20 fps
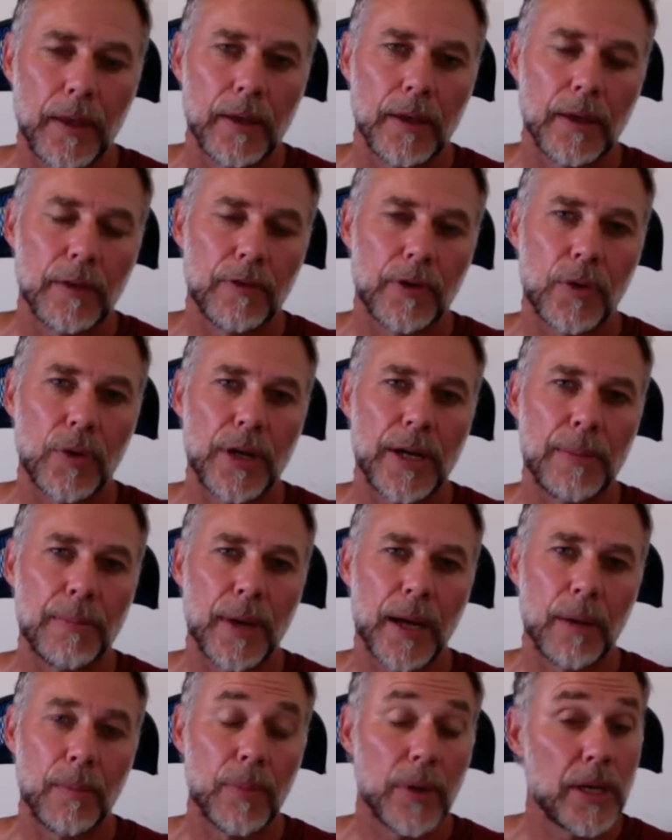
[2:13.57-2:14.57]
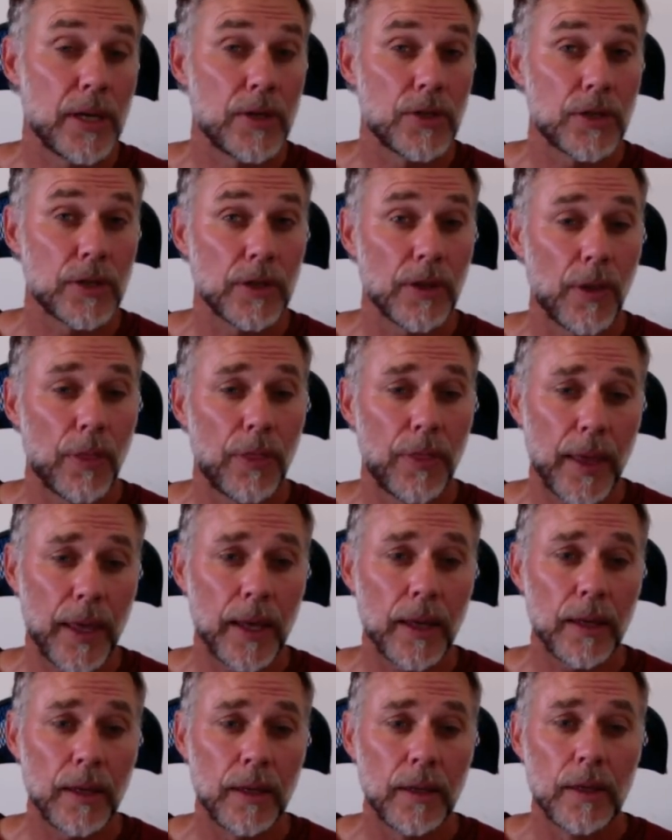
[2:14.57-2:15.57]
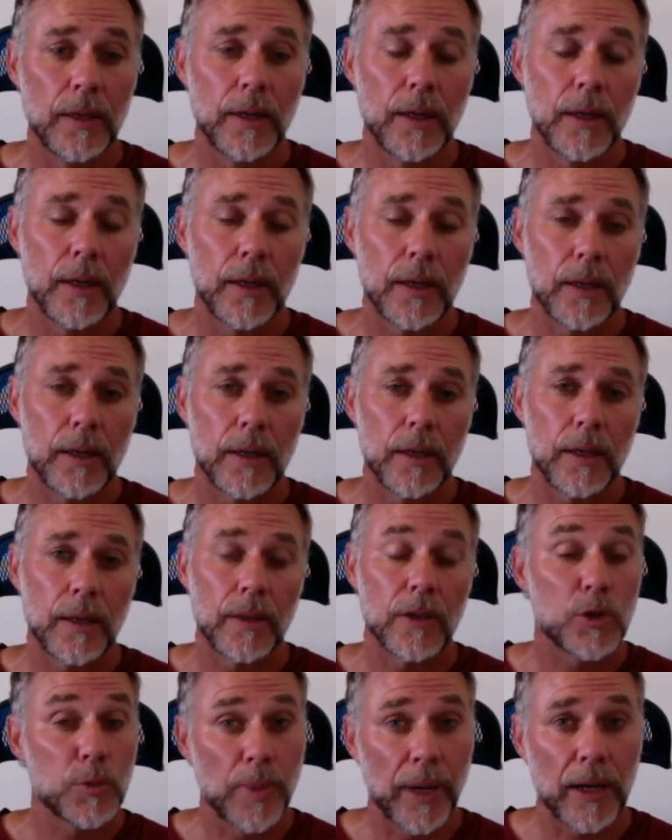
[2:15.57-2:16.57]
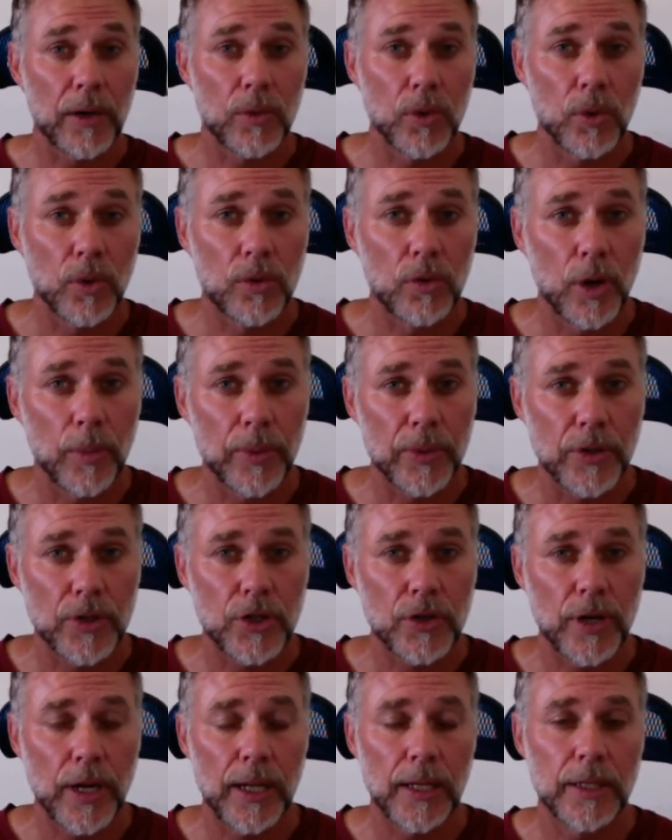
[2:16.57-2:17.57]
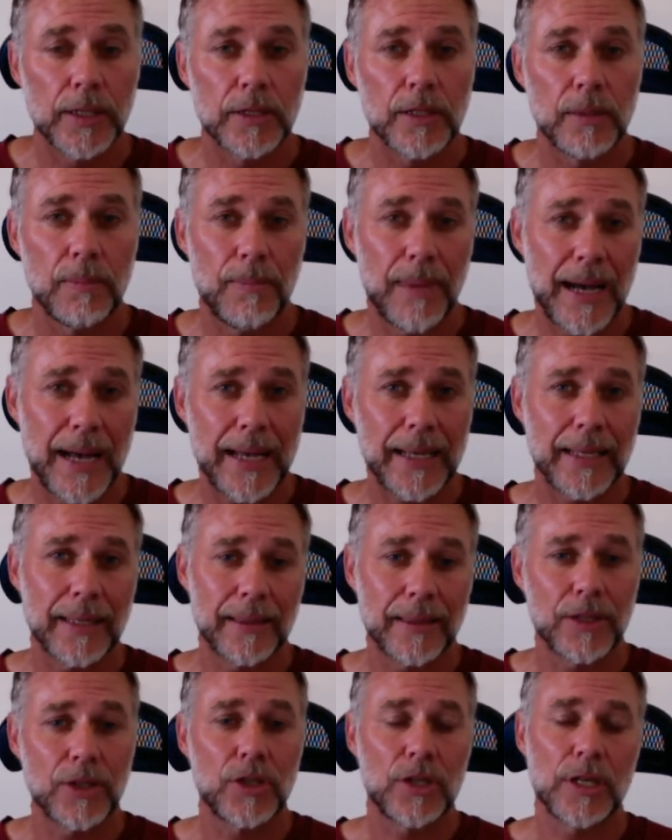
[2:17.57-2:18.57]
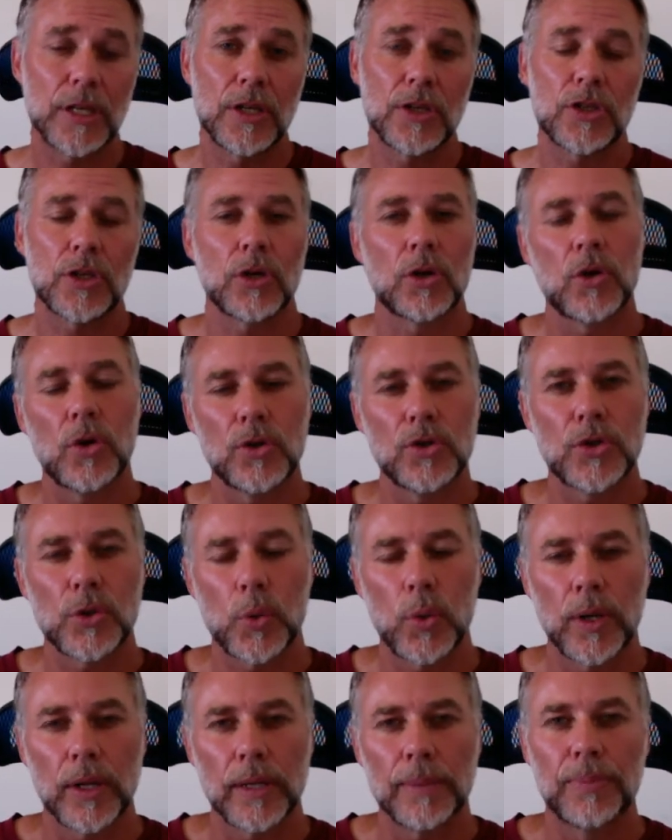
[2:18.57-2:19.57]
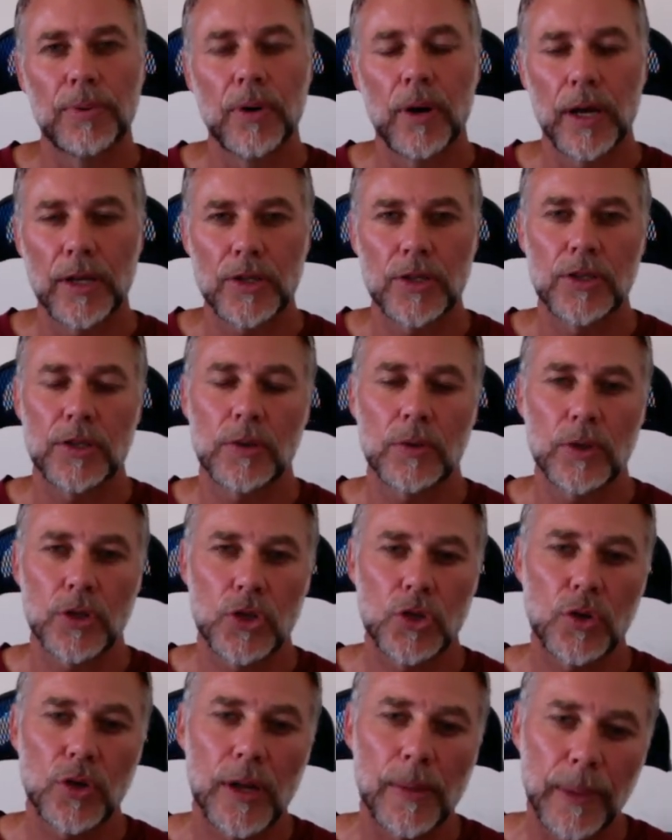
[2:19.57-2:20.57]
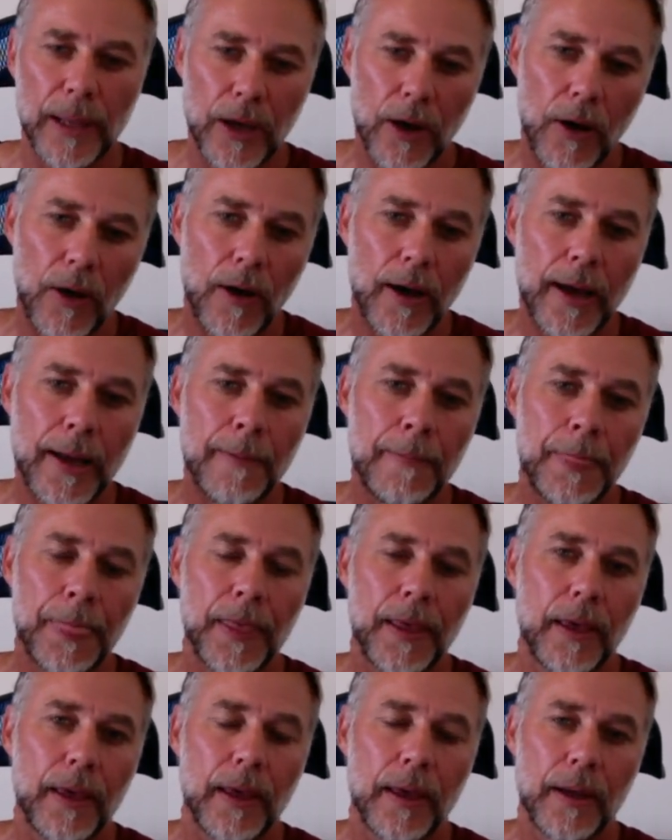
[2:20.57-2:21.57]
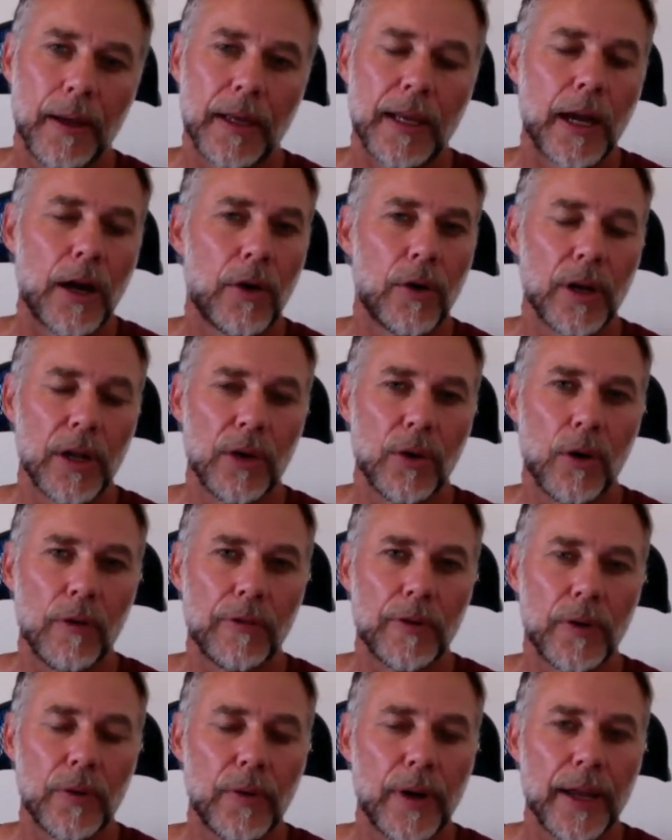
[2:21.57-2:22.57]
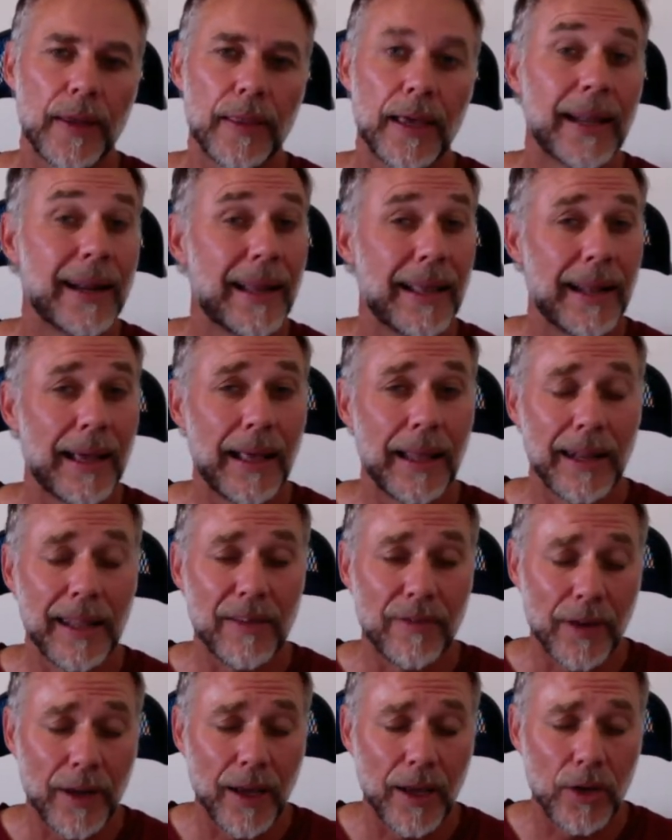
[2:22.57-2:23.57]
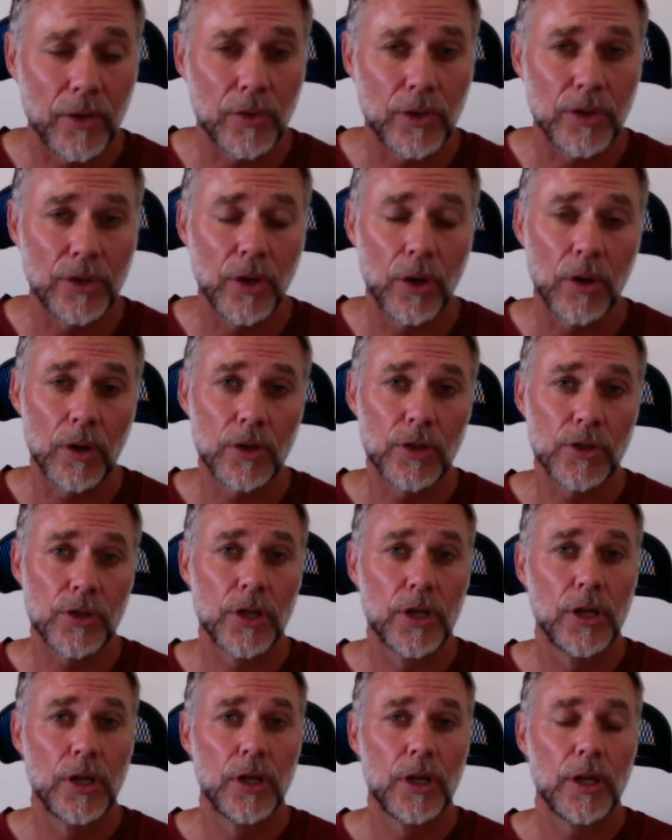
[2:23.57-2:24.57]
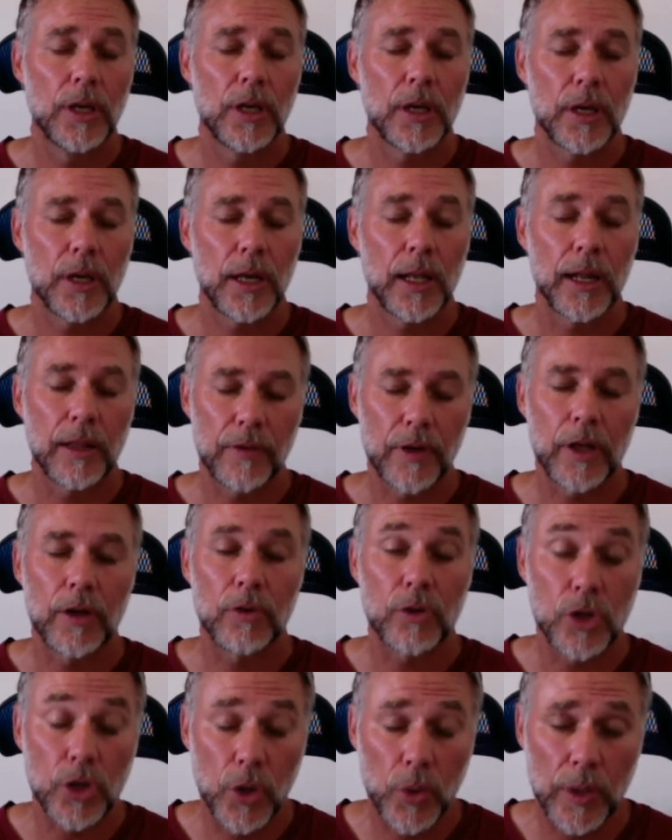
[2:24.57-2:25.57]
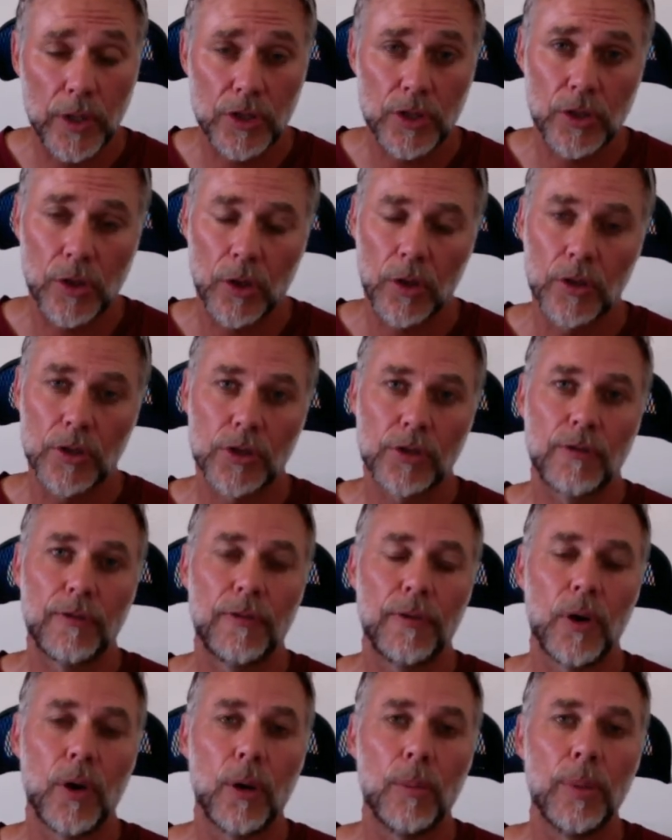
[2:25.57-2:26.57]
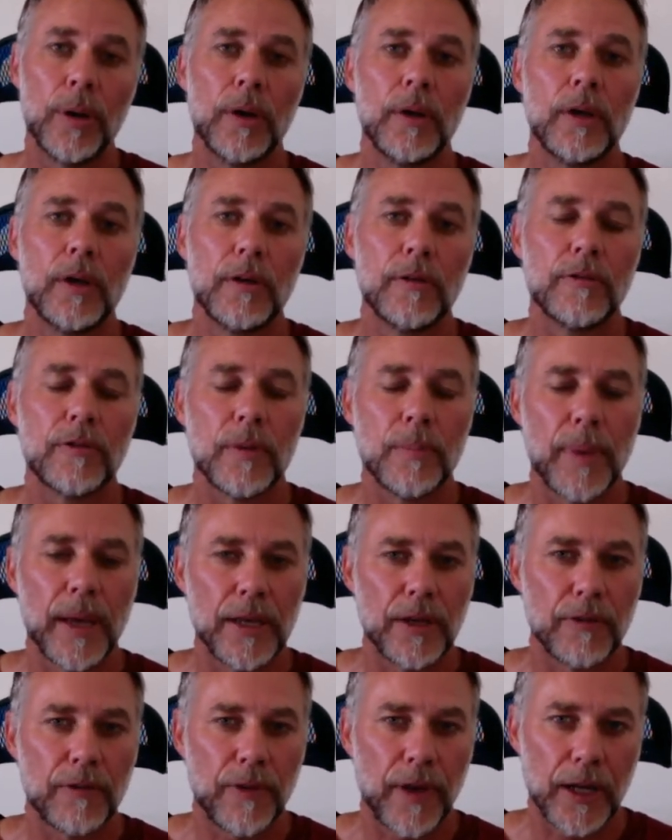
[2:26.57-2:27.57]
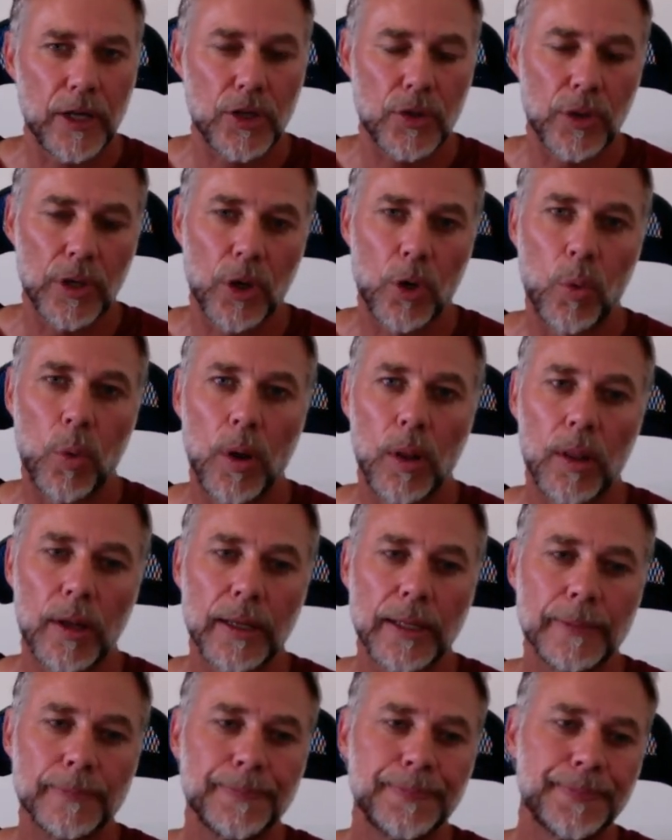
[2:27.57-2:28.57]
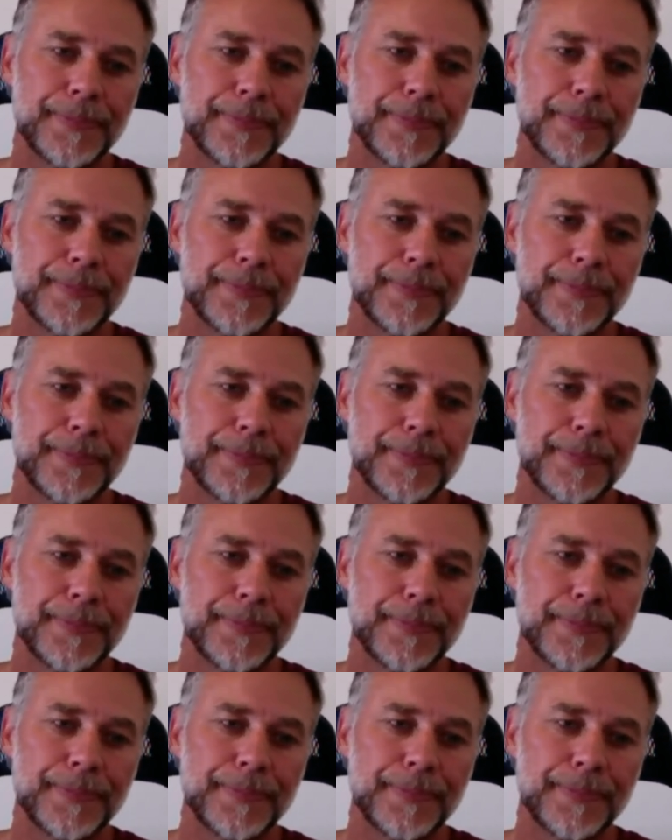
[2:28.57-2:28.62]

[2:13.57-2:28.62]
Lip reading: If green munbeans are your thing, there's bugger all crop in Australia to market this year, so consequently prices are extremely high and are currently offered around that $1,100 US dollars FOB for manufacturing quality.